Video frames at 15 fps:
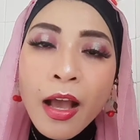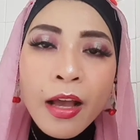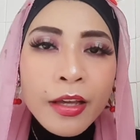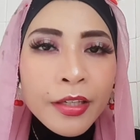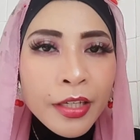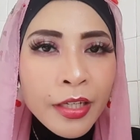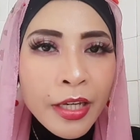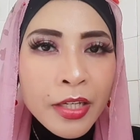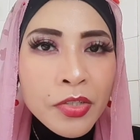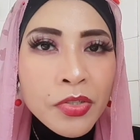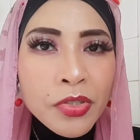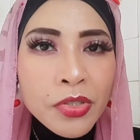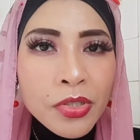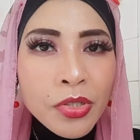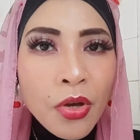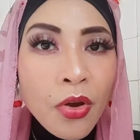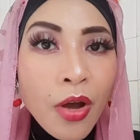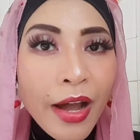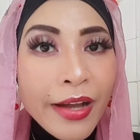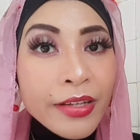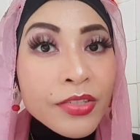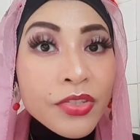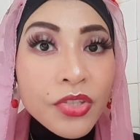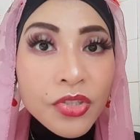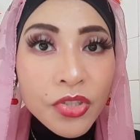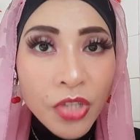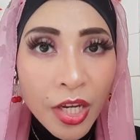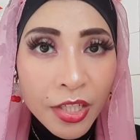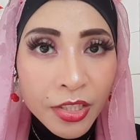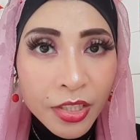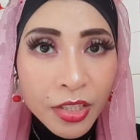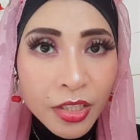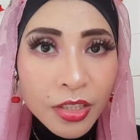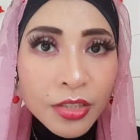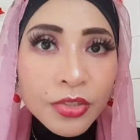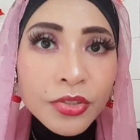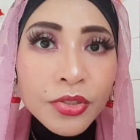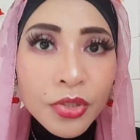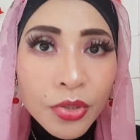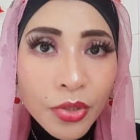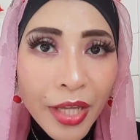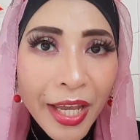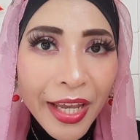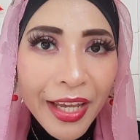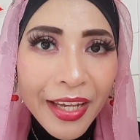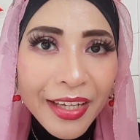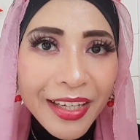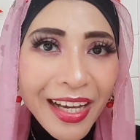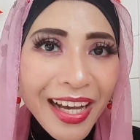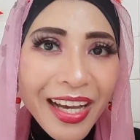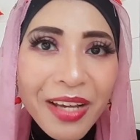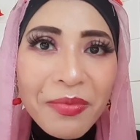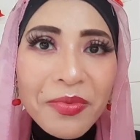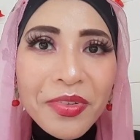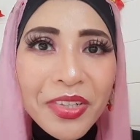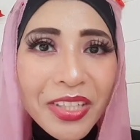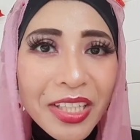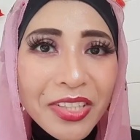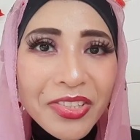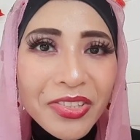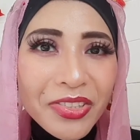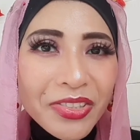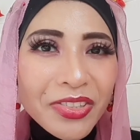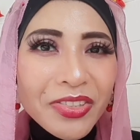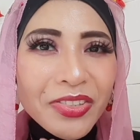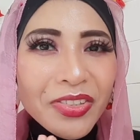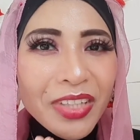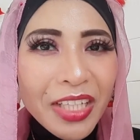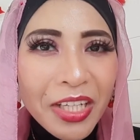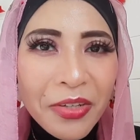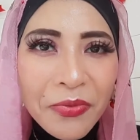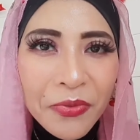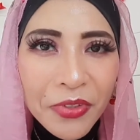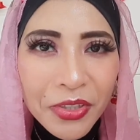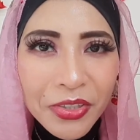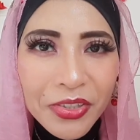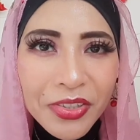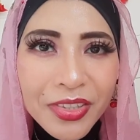You guys, so as the title, today I'm going to review